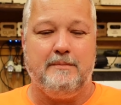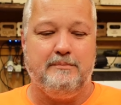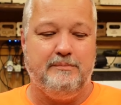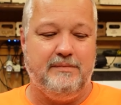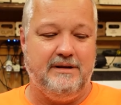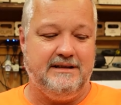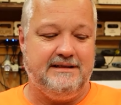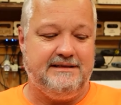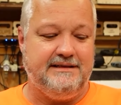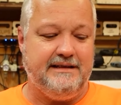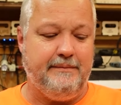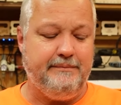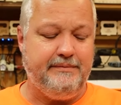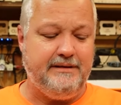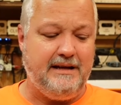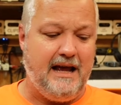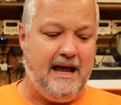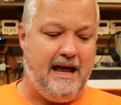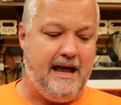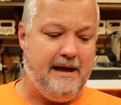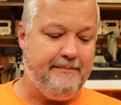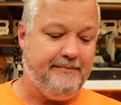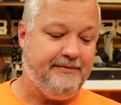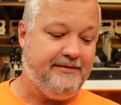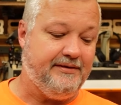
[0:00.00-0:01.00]
But
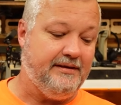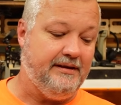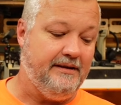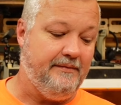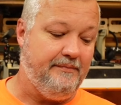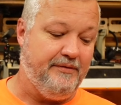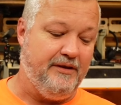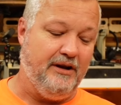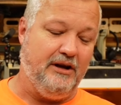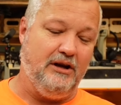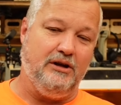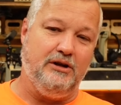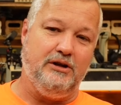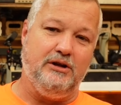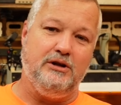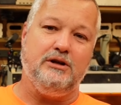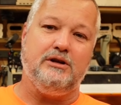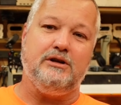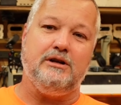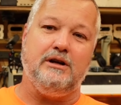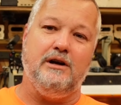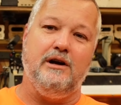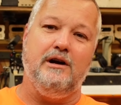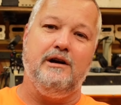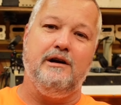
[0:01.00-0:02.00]
sometimes the
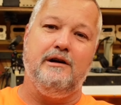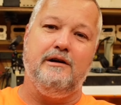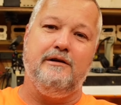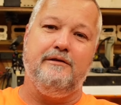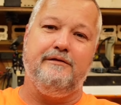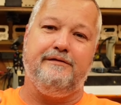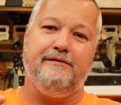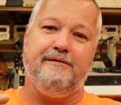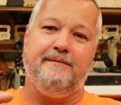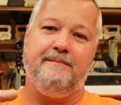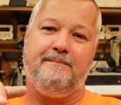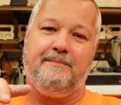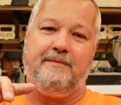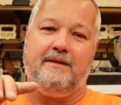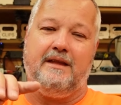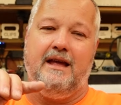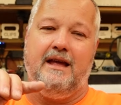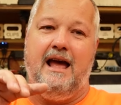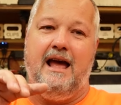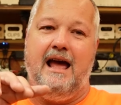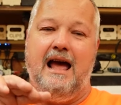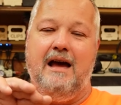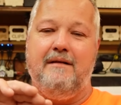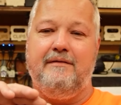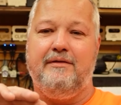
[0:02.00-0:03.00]
look of
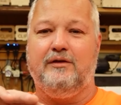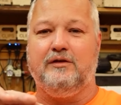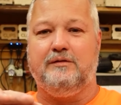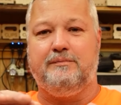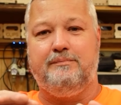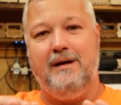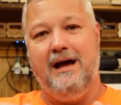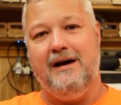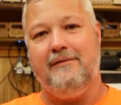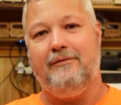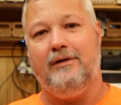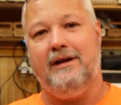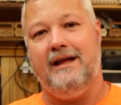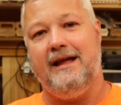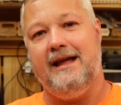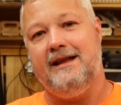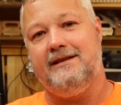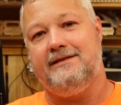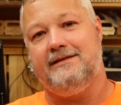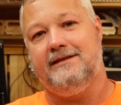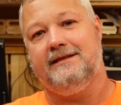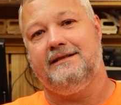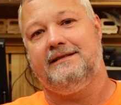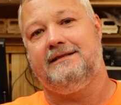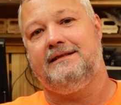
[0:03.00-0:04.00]
having those beveled
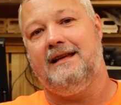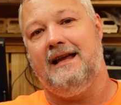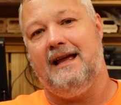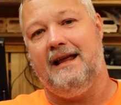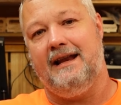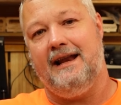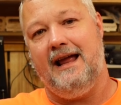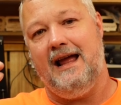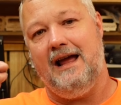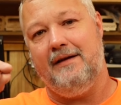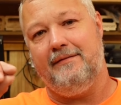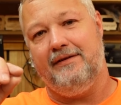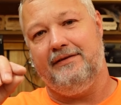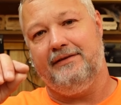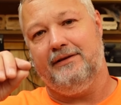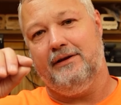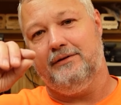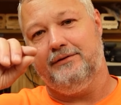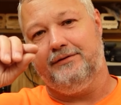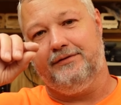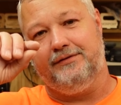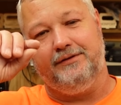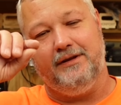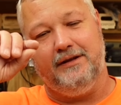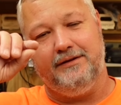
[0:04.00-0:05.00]
edges and having
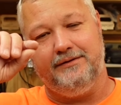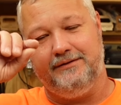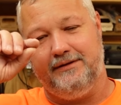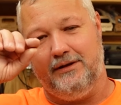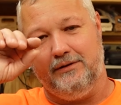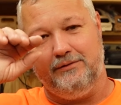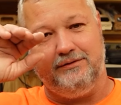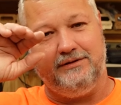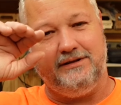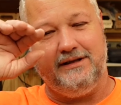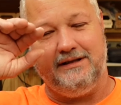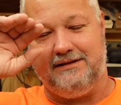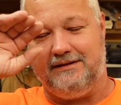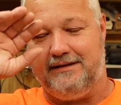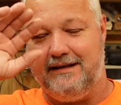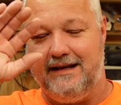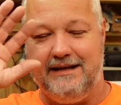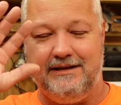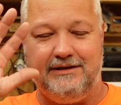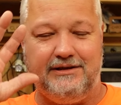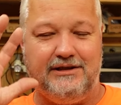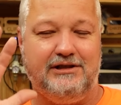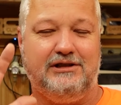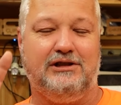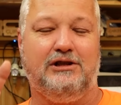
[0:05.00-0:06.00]
those, those just,
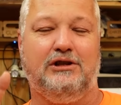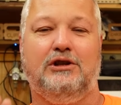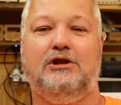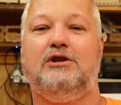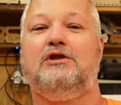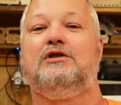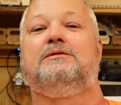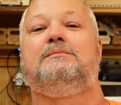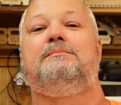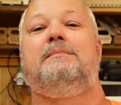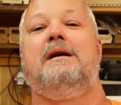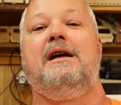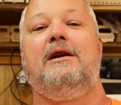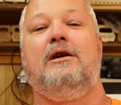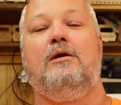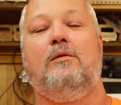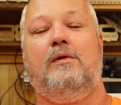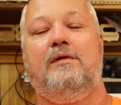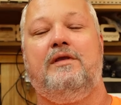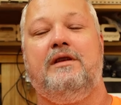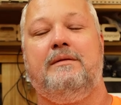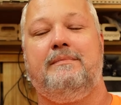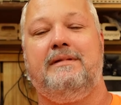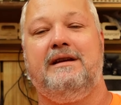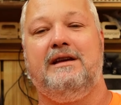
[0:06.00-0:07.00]
it just looks better
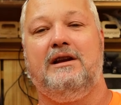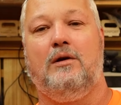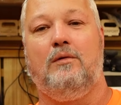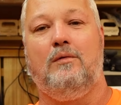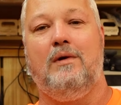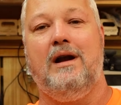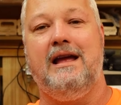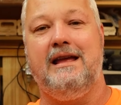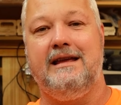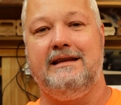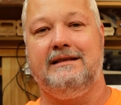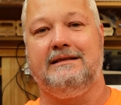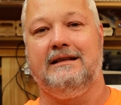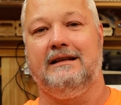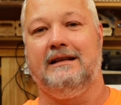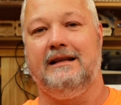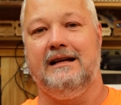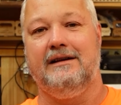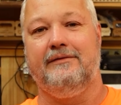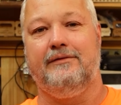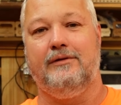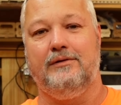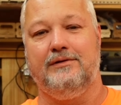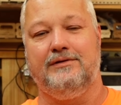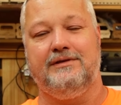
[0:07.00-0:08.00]
with it being a raised
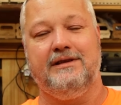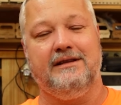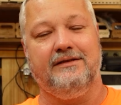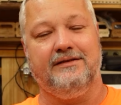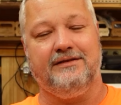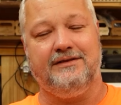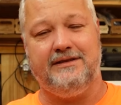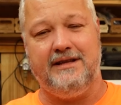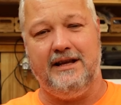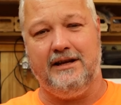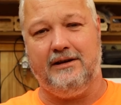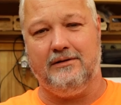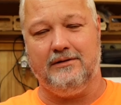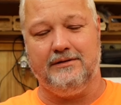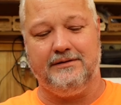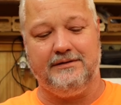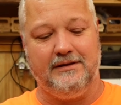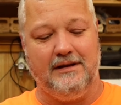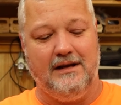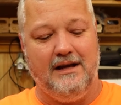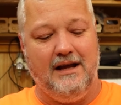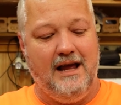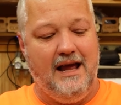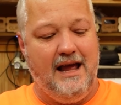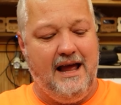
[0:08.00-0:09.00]
level instead of stickers
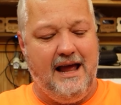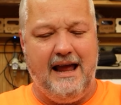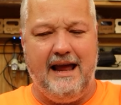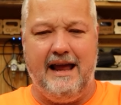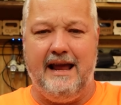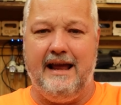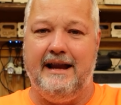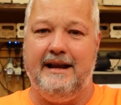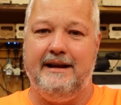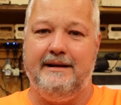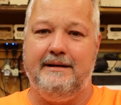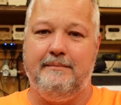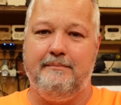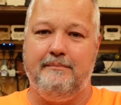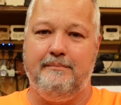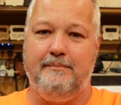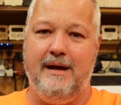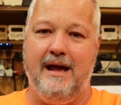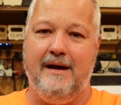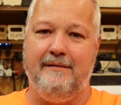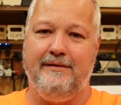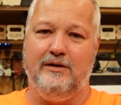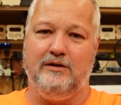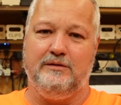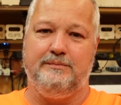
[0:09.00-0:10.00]
and
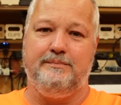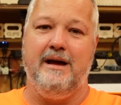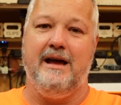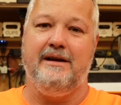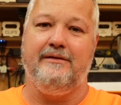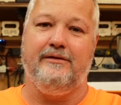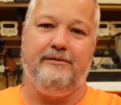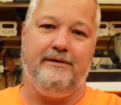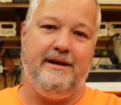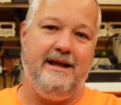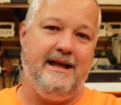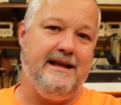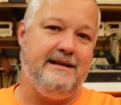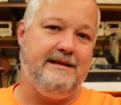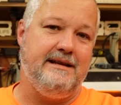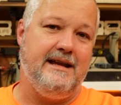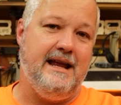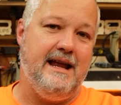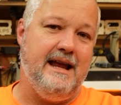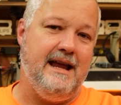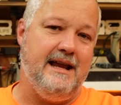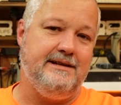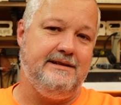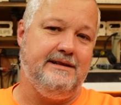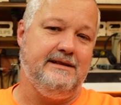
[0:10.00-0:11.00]
having those beveled ed
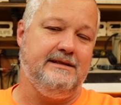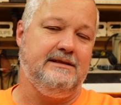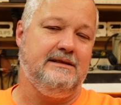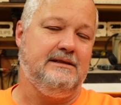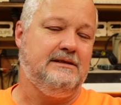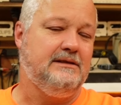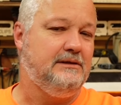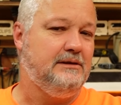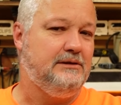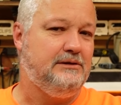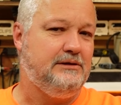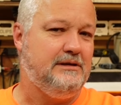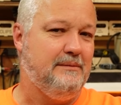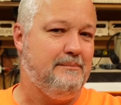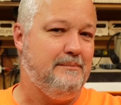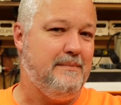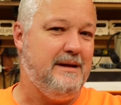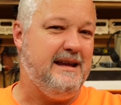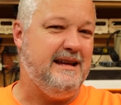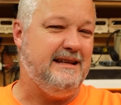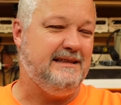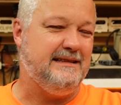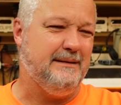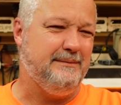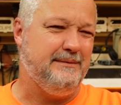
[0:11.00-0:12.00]
edges to
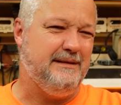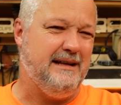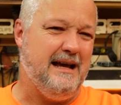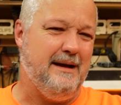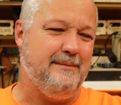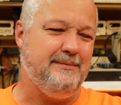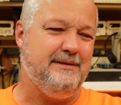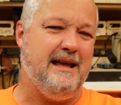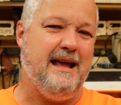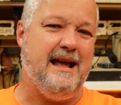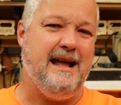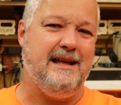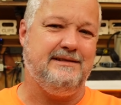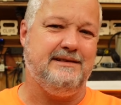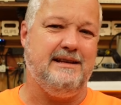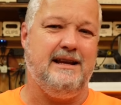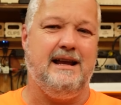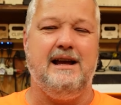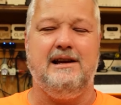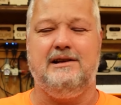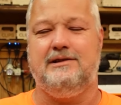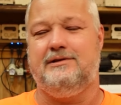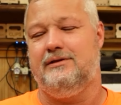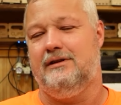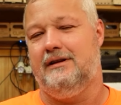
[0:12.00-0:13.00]
me sometimes adds an
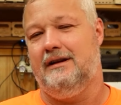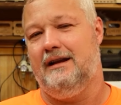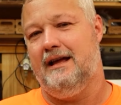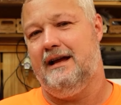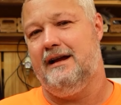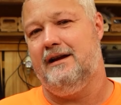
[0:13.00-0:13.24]
extra